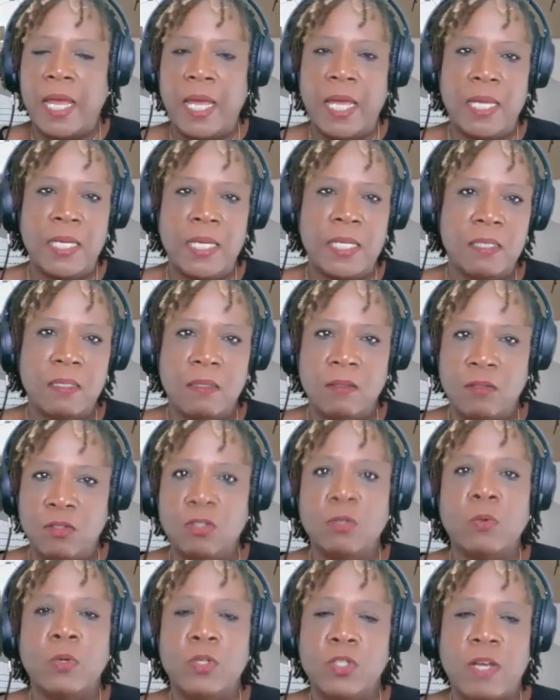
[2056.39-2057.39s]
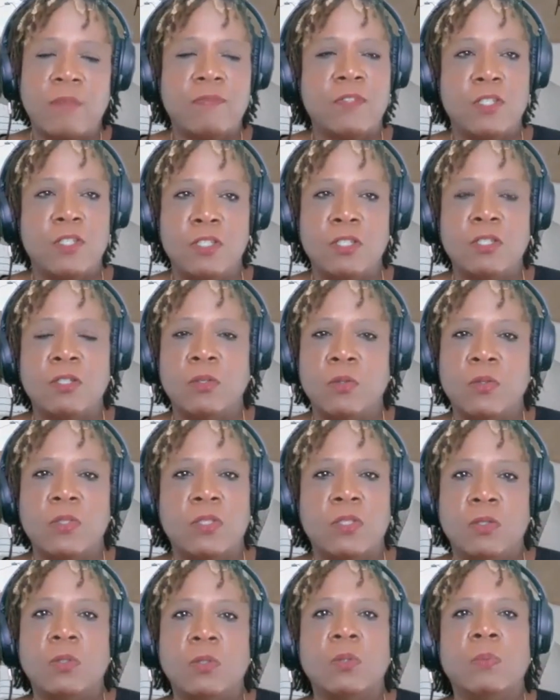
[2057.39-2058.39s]
and do what you have to do
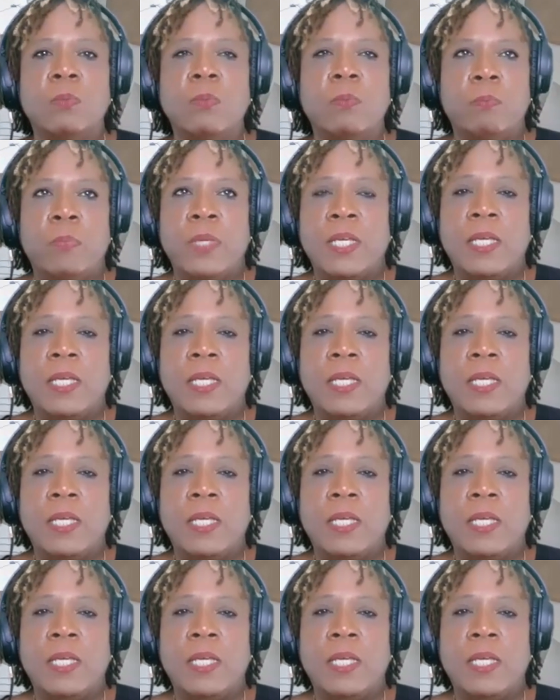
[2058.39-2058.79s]
to